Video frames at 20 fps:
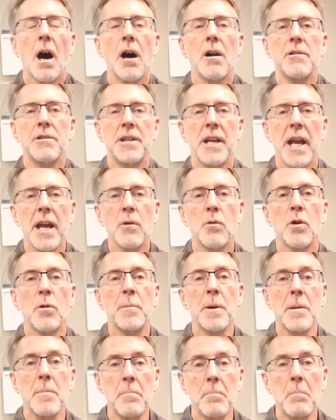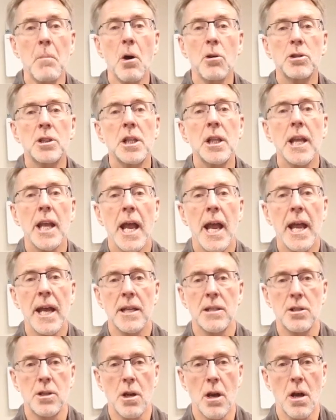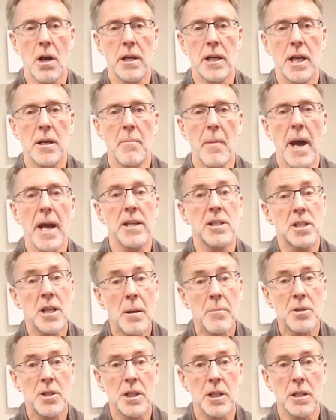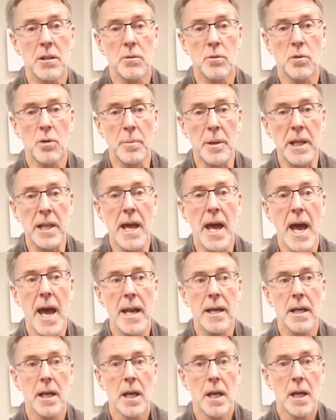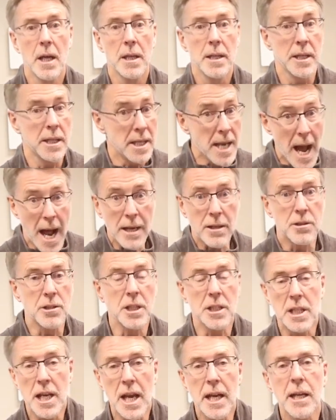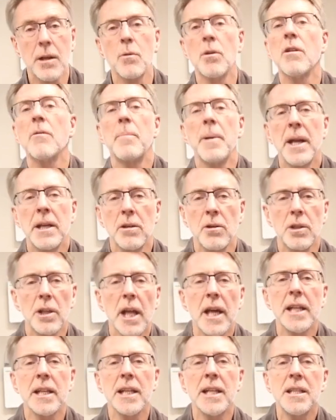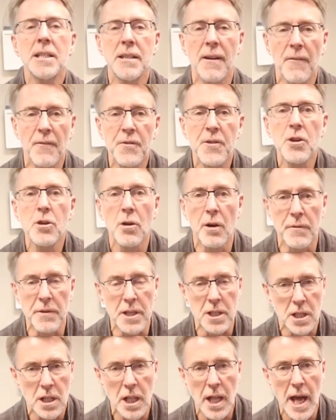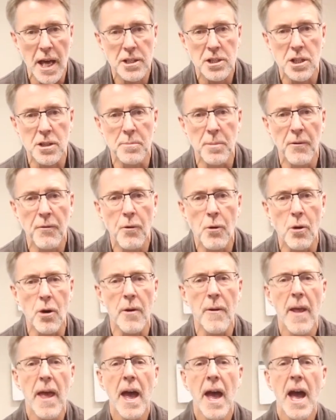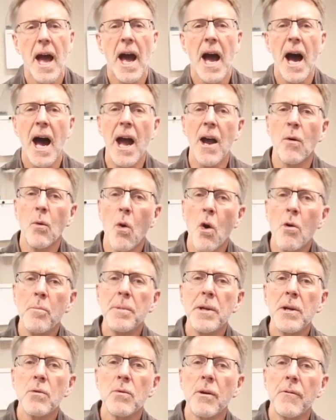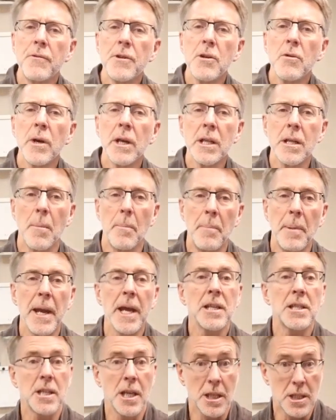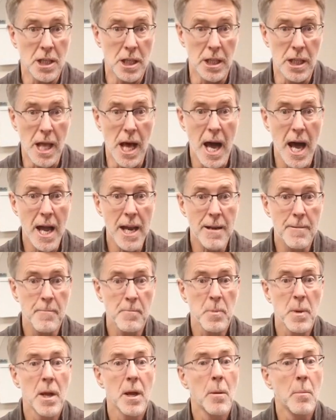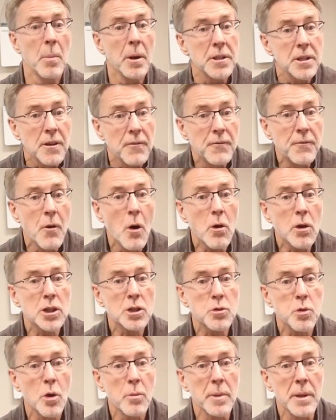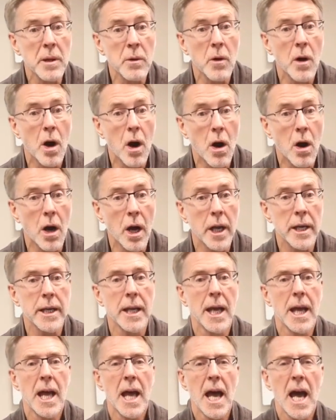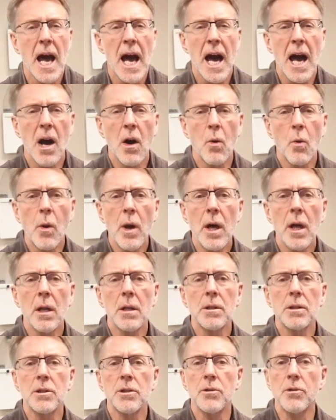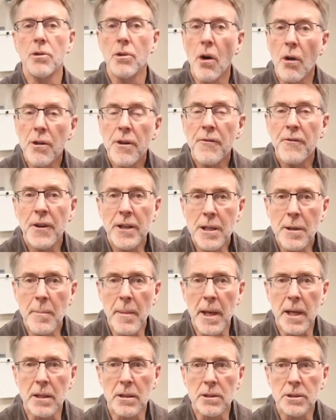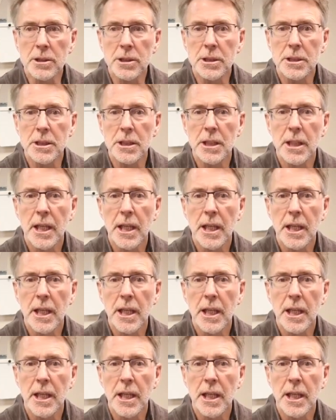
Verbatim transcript: Our day will be mostly hands on, and my assumption will be that the doctors attending will have been to at least a few of these classes before. I won't be reviewing the basics a lot, but the focus will be on how well you know the fundamentals